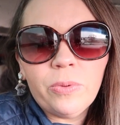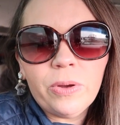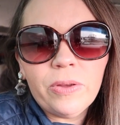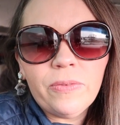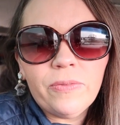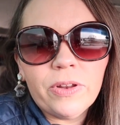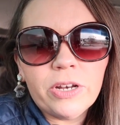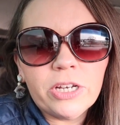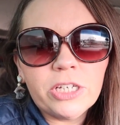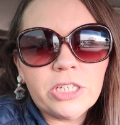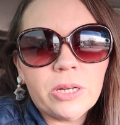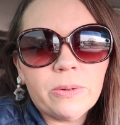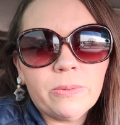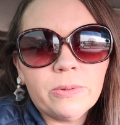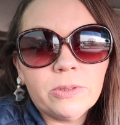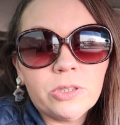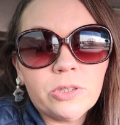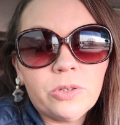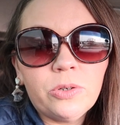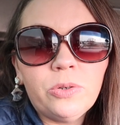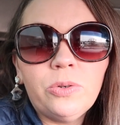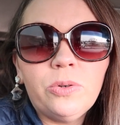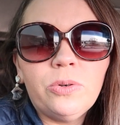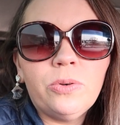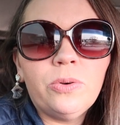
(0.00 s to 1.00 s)
We finished up with
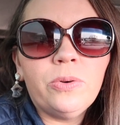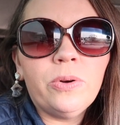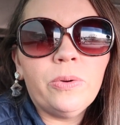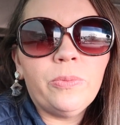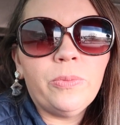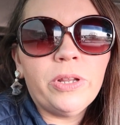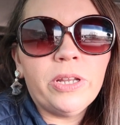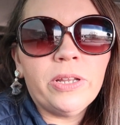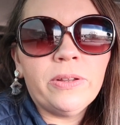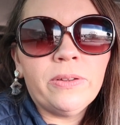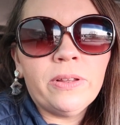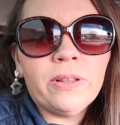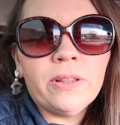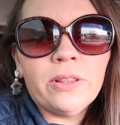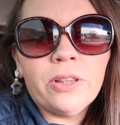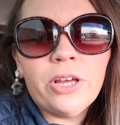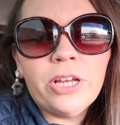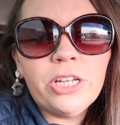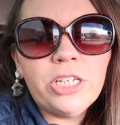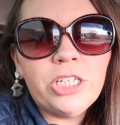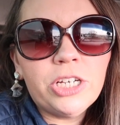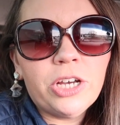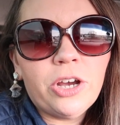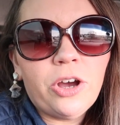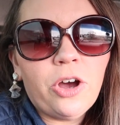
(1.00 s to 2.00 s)
school, and we did
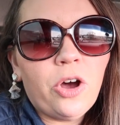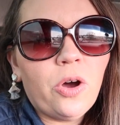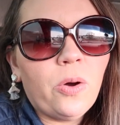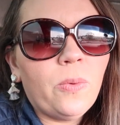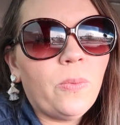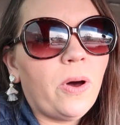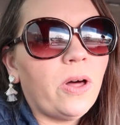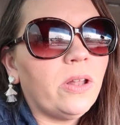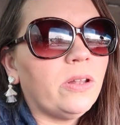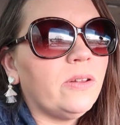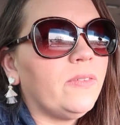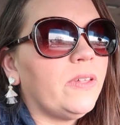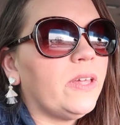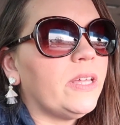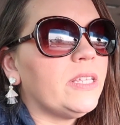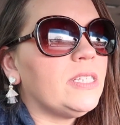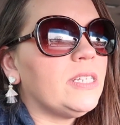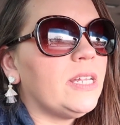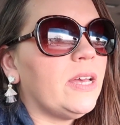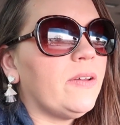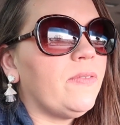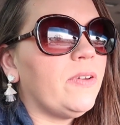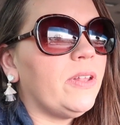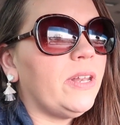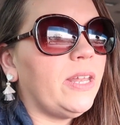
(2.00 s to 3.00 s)
lunch at home, all of that
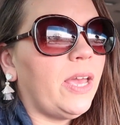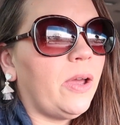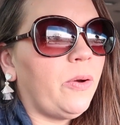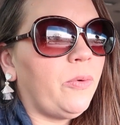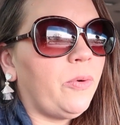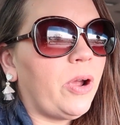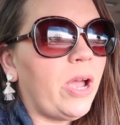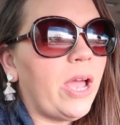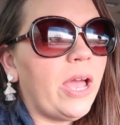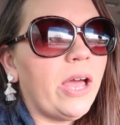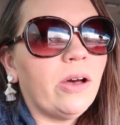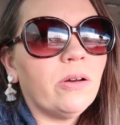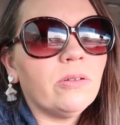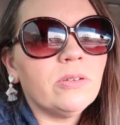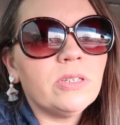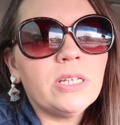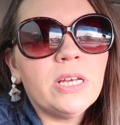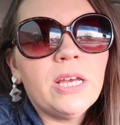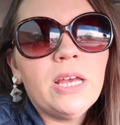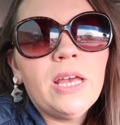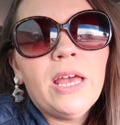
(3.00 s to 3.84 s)
stuff, and now we're out.